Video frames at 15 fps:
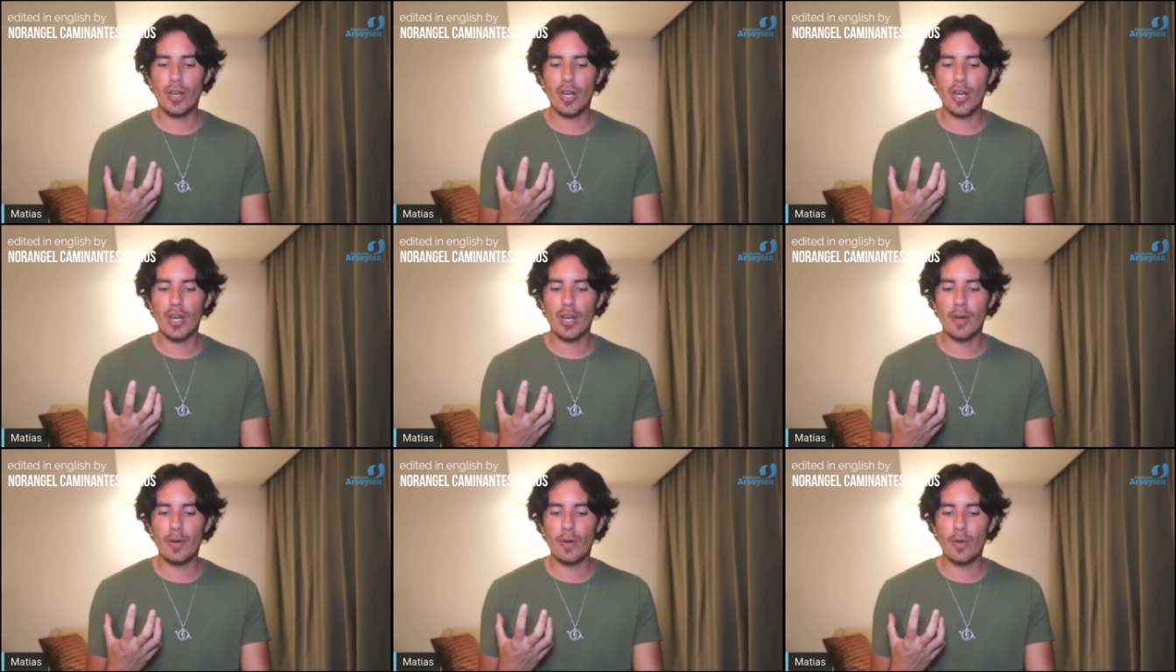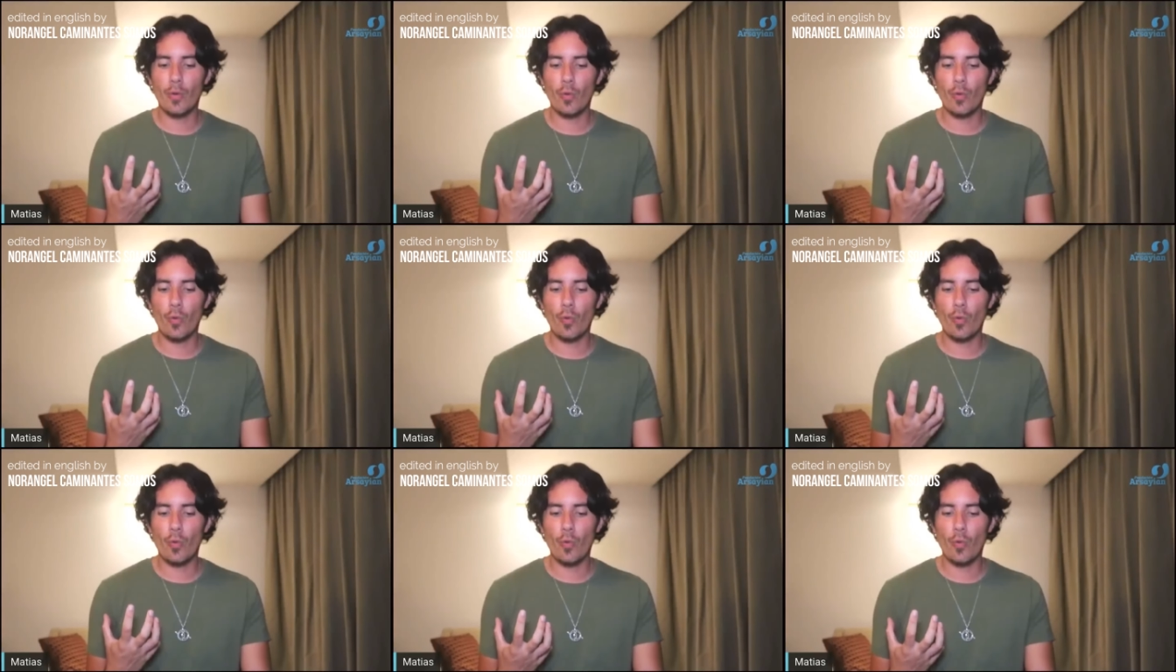
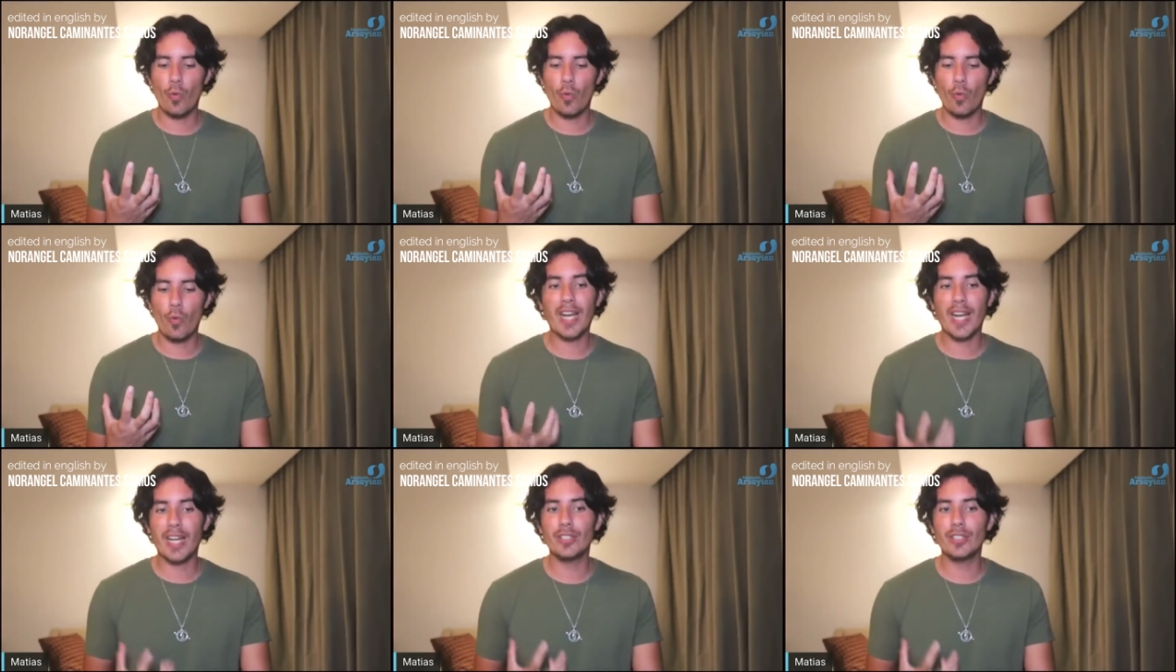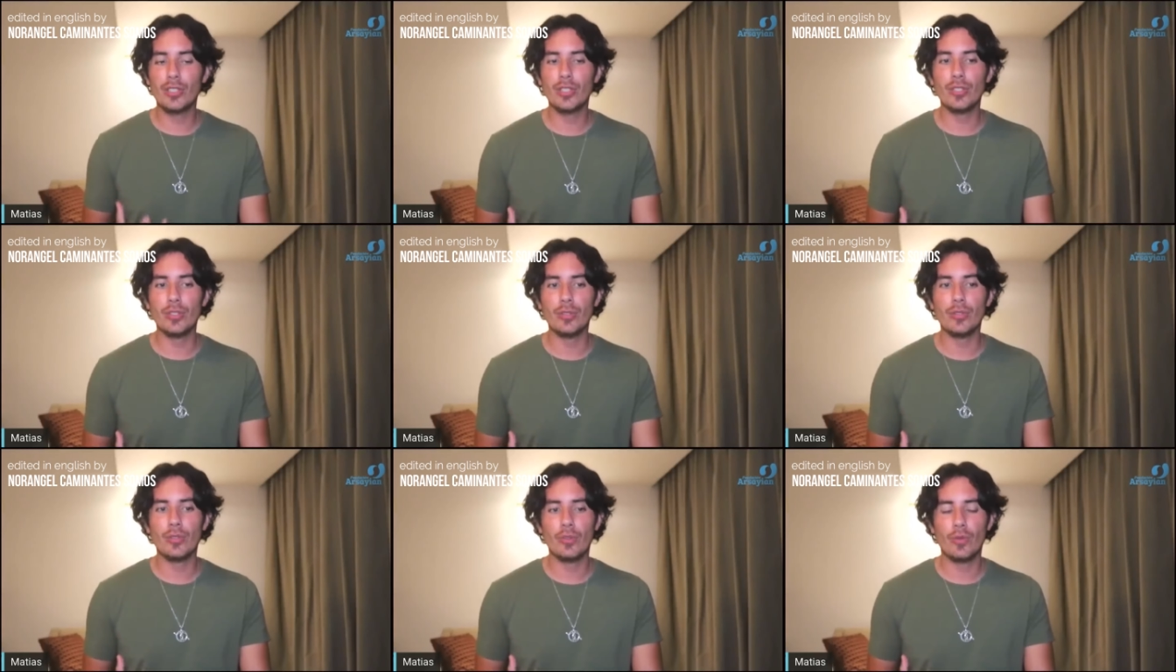what can you
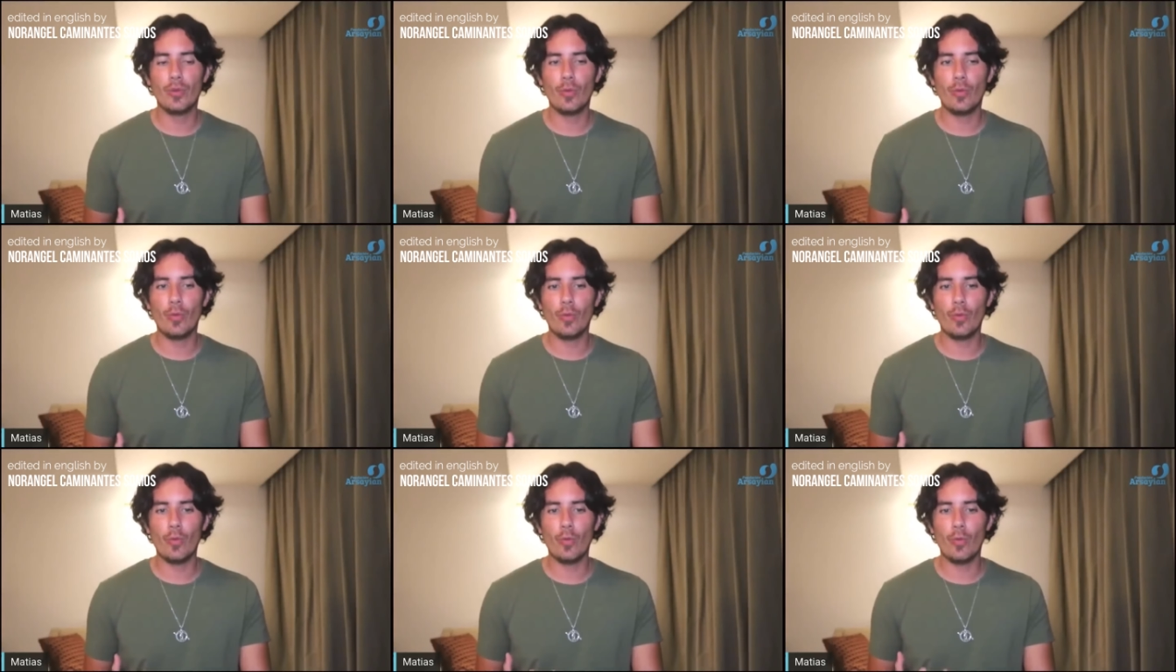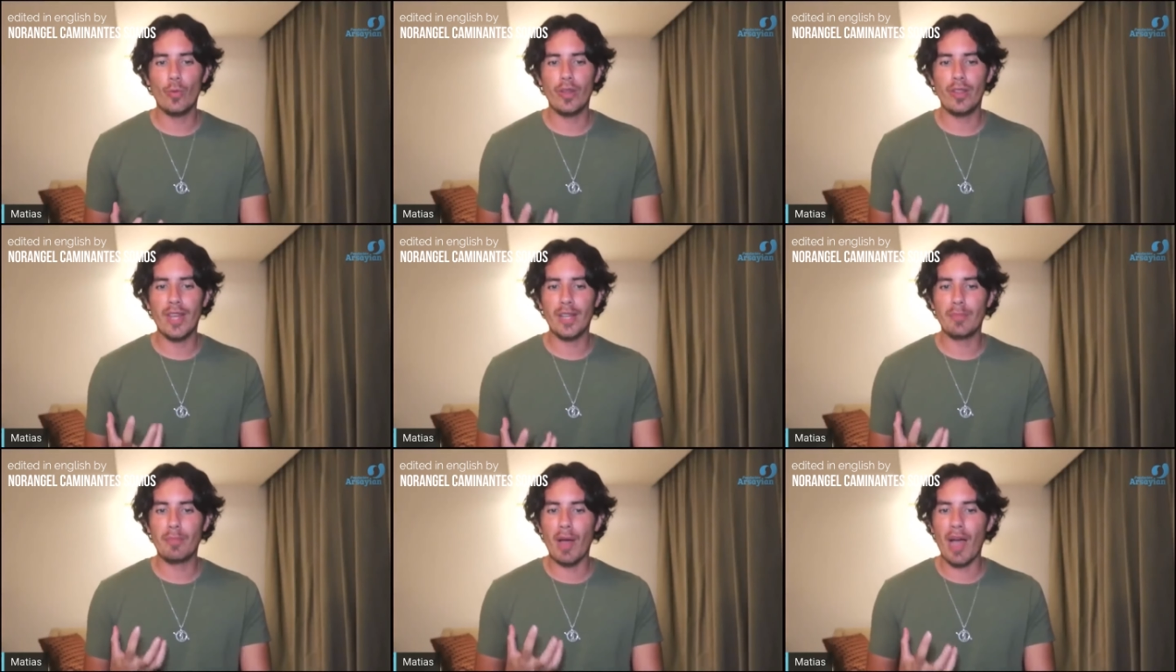do with
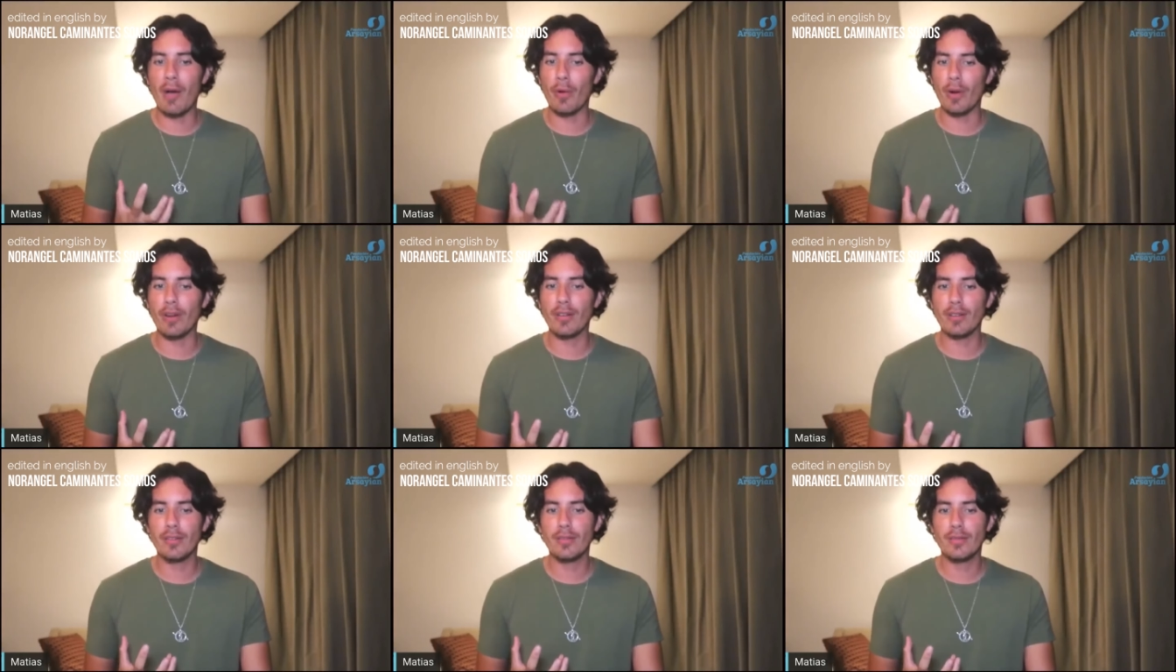that power